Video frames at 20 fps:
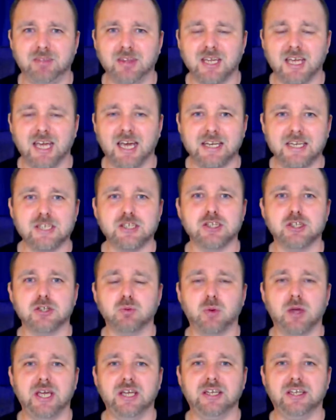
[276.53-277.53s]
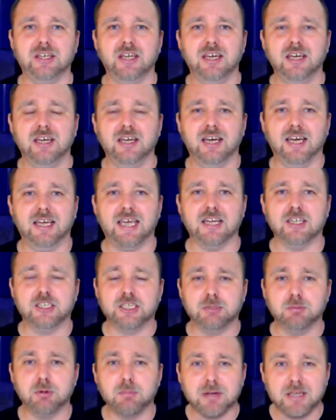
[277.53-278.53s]
And this is when, again,
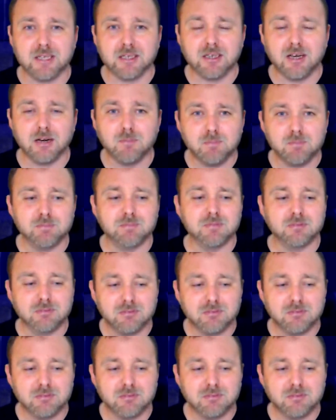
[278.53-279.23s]
someone might come